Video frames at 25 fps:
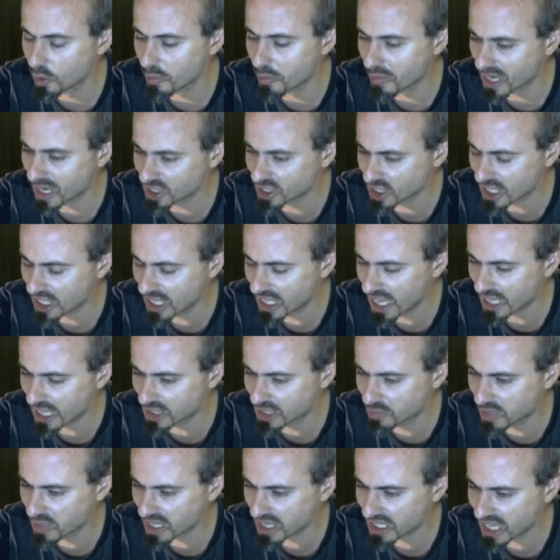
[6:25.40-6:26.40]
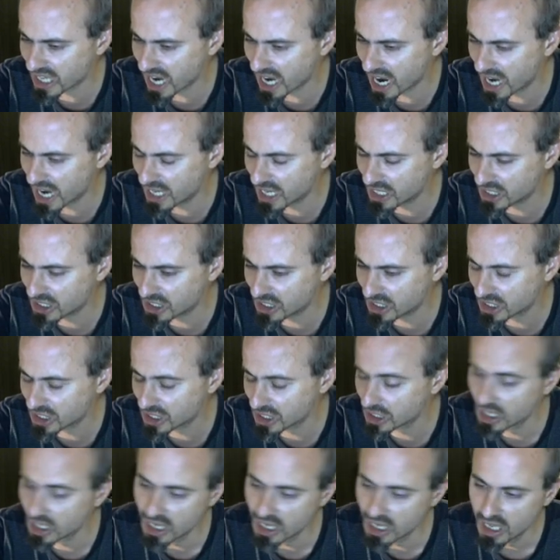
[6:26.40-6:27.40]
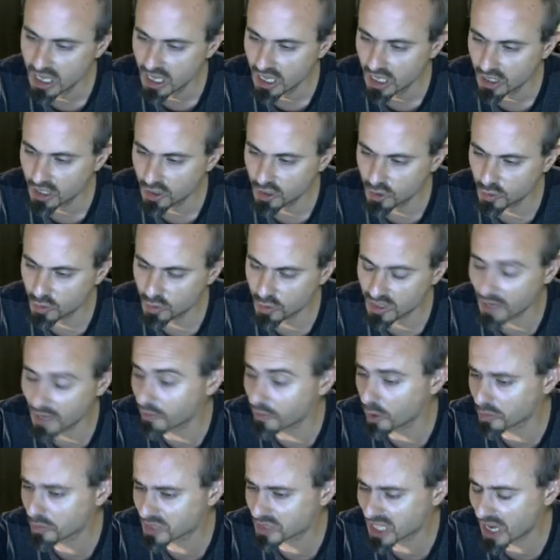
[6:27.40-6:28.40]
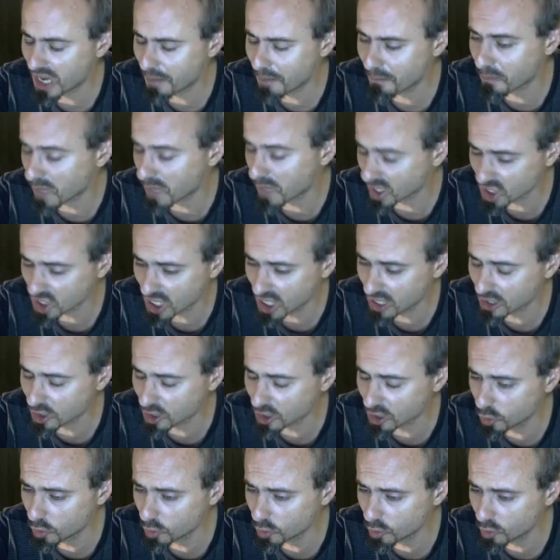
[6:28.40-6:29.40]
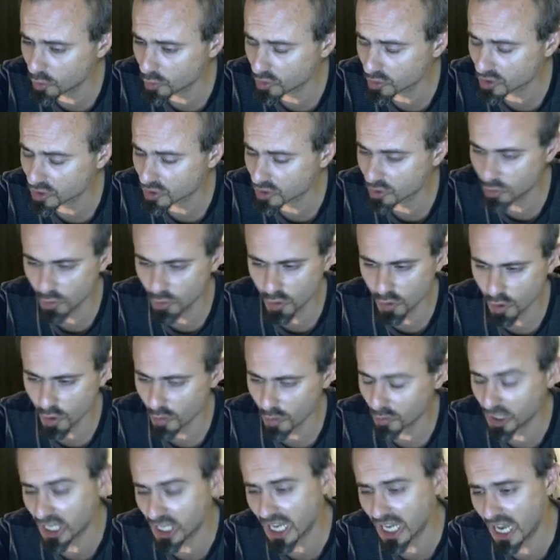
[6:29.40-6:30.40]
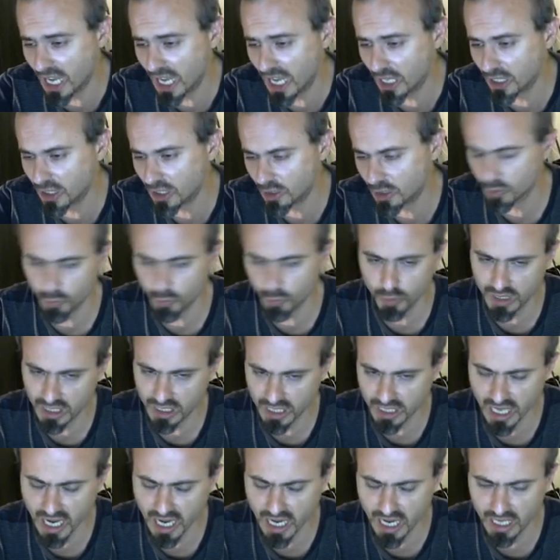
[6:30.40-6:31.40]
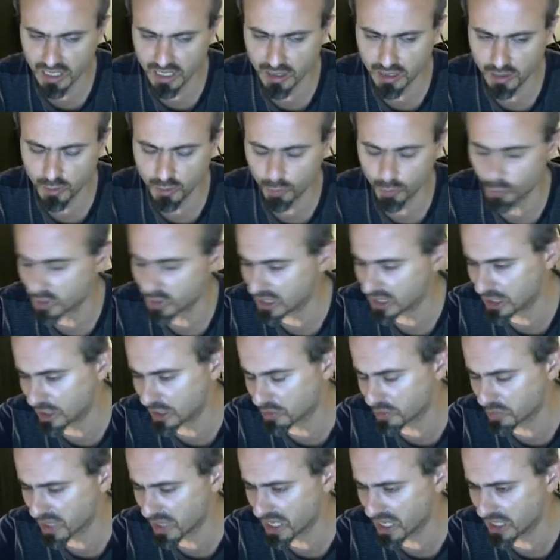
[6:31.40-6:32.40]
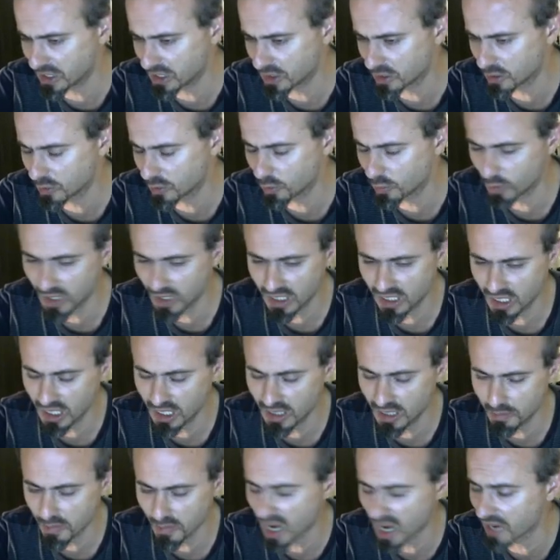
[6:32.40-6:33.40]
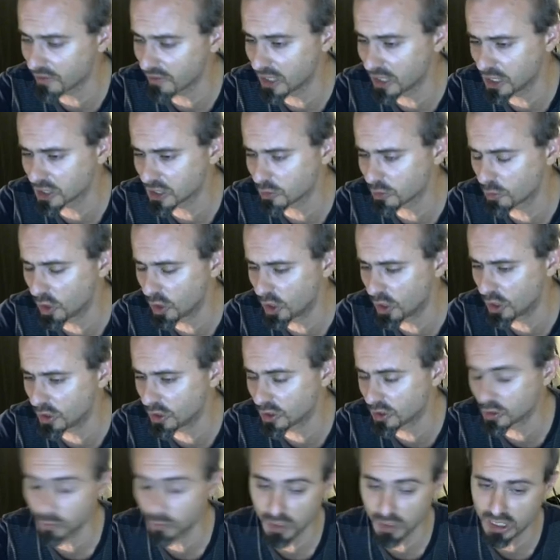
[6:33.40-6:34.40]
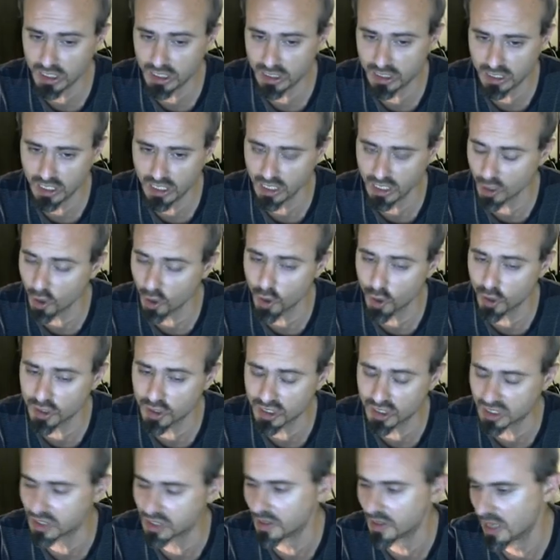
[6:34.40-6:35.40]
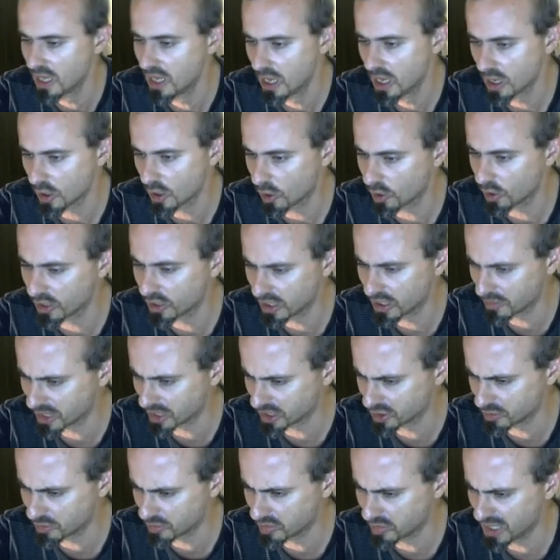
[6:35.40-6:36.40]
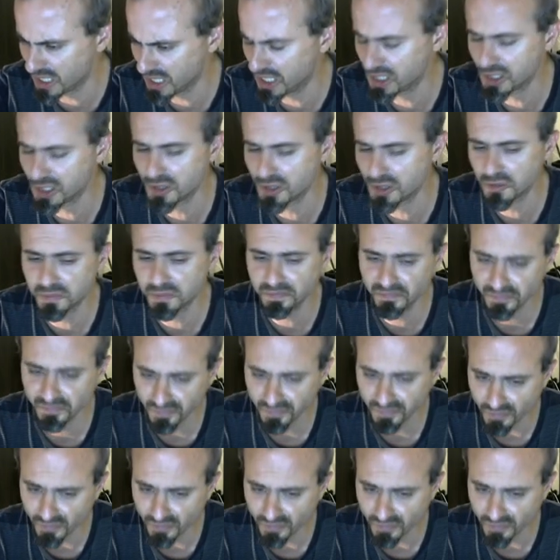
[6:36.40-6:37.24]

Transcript: your magical expert eyes, you develop some magical tools to communicate with the dead, with the spirits, with the marvelous worlds, with the gods, call them as you please,